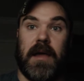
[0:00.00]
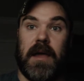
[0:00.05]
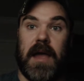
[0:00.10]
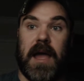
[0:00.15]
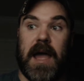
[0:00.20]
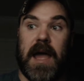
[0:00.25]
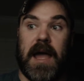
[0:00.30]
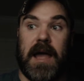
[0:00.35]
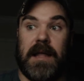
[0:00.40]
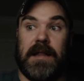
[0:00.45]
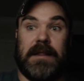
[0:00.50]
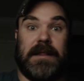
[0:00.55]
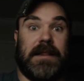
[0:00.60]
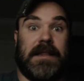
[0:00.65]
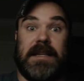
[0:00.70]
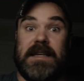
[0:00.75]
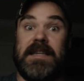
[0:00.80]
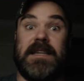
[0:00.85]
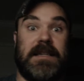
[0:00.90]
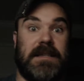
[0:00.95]
at
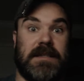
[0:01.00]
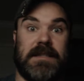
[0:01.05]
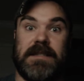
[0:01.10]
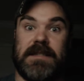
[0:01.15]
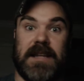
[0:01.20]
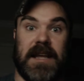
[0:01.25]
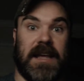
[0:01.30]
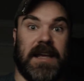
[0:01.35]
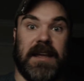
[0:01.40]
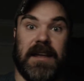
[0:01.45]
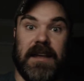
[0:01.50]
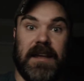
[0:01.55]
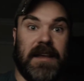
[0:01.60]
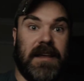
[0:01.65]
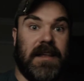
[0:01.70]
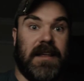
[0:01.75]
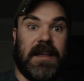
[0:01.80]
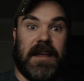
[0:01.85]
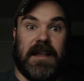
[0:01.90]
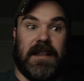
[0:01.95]
least.
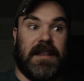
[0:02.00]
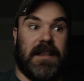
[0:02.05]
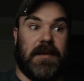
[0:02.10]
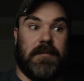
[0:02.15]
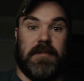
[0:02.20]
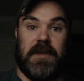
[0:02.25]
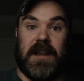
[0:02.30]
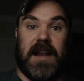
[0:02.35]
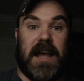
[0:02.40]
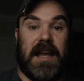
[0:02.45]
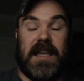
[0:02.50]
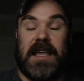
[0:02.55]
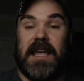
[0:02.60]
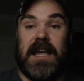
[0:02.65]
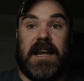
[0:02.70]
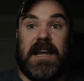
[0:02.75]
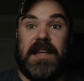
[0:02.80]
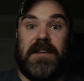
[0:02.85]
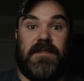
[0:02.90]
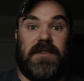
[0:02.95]
I mean, I
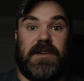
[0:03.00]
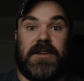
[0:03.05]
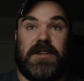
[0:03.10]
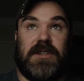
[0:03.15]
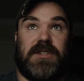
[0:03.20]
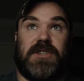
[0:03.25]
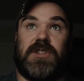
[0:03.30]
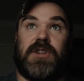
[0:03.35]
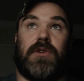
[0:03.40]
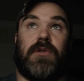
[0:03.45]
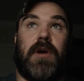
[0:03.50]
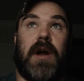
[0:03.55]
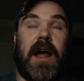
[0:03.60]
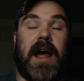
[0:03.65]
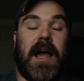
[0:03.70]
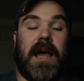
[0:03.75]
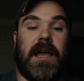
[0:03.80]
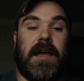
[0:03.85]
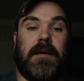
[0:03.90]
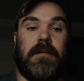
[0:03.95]
can't even
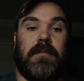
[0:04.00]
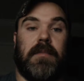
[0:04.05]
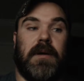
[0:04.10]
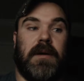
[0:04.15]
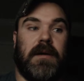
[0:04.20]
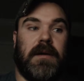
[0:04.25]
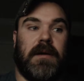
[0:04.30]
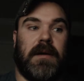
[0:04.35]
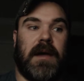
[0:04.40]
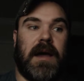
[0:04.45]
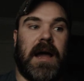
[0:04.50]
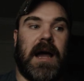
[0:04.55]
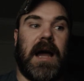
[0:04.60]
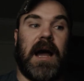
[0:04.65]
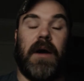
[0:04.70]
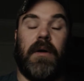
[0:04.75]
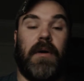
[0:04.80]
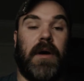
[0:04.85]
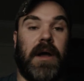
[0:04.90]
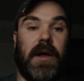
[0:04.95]
describe
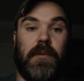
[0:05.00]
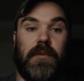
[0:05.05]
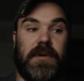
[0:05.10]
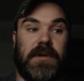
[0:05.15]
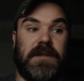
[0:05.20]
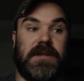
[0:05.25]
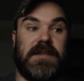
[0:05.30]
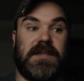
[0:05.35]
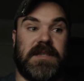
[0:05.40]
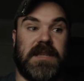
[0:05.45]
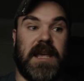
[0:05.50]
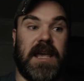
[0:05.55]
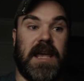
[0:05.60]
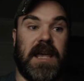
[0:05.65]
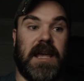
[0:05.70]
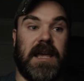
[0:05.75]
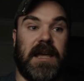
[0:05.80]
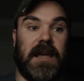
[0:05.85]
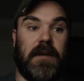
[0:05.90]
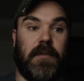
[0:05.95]
how I would
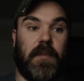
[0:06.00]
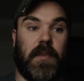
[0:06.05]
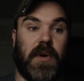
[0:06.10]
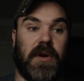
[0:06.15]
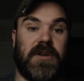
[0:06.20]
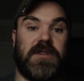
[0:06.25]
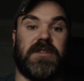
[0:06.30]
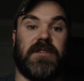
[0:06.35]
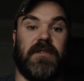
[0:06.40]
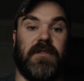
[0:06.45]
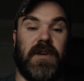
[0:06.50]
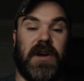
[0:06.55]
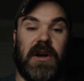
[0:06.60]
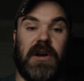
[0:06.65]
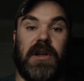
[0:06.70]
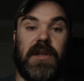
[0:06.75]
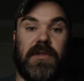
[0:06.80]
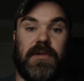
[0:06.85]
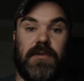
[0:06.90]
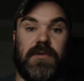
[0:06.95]
say
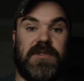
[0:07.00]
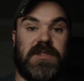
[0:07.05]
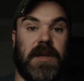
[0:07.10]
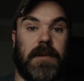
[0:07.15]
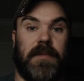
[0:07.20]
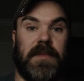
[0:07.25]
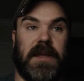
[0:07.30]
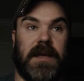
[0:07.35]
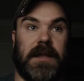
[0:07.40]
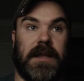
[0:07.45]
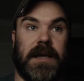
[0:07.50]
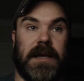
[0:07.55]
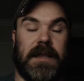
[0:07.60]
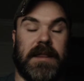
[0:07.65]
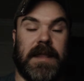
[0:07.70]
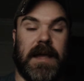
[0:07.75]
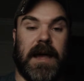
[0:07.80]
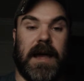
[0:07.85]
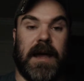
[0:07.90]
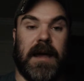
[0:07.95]
persevering through something like
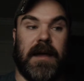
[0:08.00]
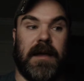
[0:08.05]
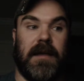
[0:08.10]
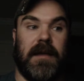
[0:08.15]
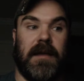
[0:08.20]
that.